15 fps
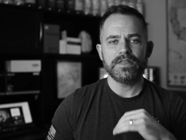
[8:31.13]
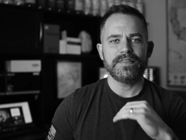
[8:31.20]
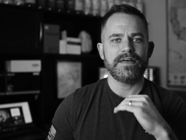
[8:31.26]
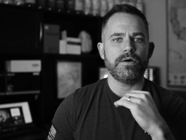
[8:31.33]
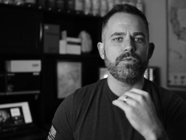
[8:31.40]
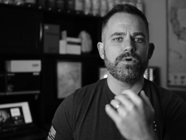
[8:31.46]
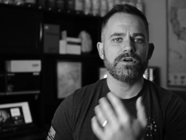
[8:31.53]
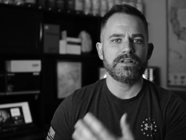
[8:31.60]

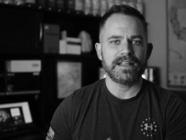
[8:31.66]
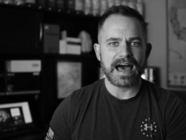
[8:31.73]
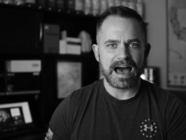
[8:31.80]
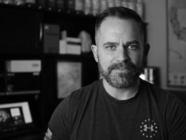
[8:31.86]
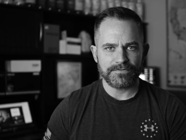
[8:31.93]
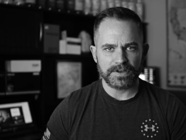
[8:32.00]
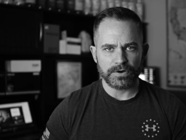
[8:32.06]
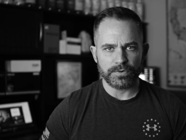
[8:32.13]
that we're
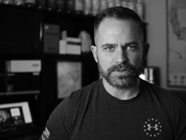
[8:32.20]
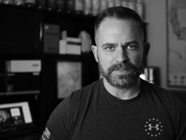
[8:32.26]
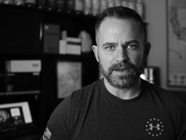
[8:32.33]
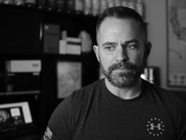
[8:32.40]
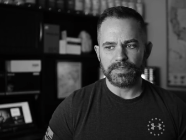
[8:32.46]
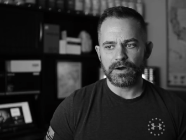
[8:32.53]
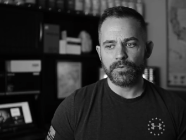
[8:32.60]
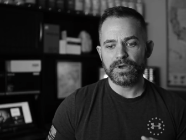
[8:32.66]
laughing with
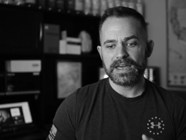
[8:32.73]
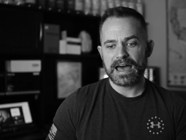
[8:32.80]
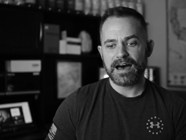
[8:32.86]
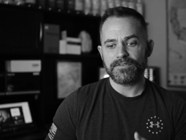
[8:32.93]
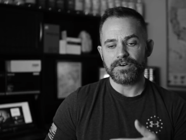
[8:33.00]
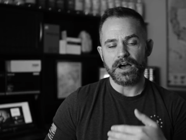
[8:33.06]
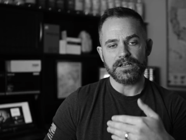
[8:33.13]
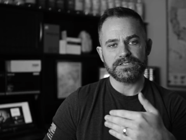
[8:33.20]
them, that we
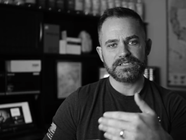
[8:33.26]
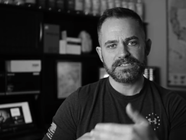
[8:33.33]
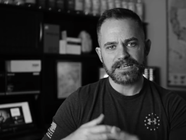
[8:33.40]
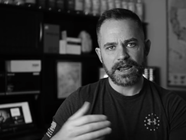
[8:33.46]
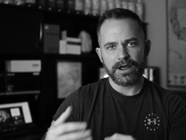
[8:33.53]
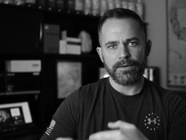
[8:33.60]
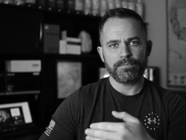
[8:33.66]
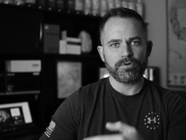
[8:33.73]
have a
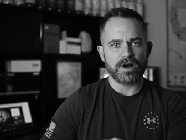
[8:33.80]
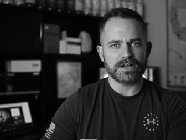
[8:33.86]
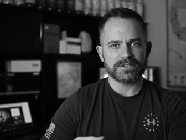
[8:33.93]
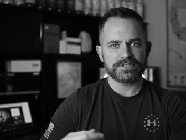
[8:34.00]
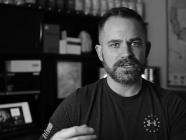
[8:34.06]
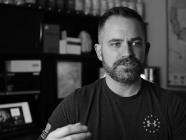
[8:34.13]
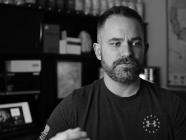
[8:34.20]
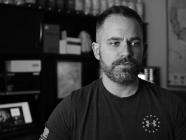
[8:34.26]
setup
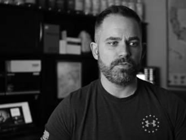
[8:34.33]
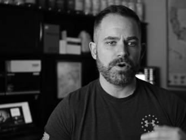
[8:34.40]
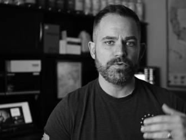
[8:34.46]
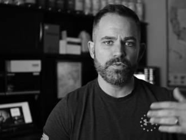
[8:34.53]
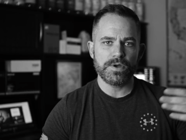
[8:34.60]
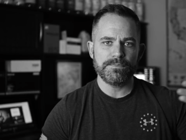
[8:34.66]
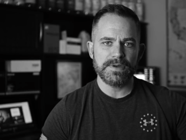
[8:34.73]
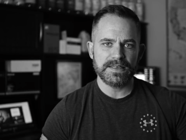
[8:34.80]
process from
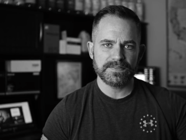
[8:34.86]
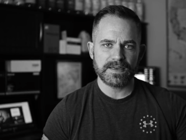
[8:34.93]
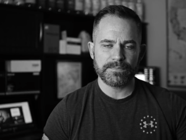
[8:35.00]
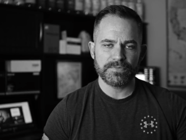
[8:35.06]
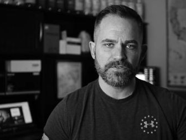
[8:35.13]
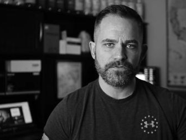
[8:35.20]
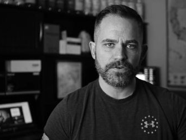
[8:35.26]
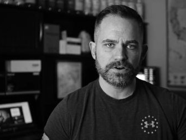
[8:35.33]
when we meet
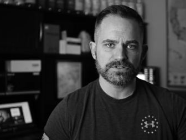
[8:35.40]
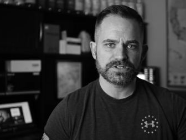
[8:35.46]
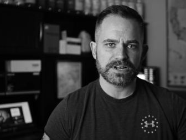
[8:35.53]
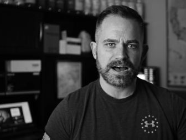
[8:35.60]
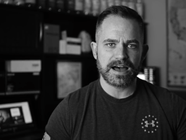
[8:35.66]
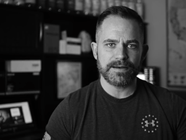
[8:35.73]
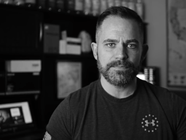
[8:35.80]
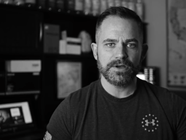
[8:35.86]
them the first
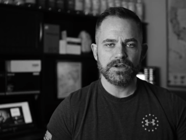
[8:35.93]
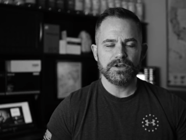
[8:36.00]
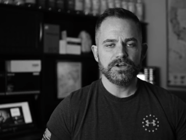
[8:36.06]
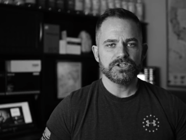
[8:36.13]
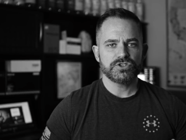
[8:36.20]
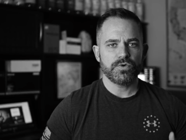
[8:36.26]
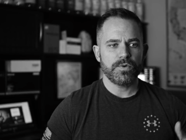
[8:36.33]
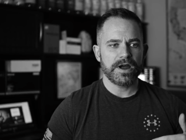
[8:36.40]
time
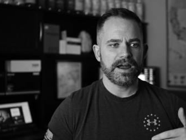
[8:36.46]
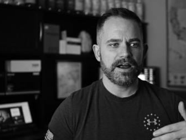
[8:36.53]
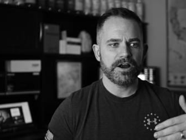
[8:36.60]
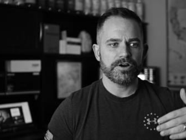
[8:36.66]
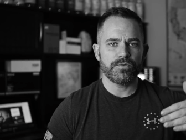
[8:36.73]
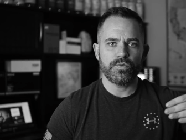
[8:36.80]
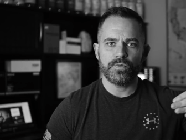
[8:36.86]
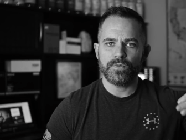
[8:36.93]
to where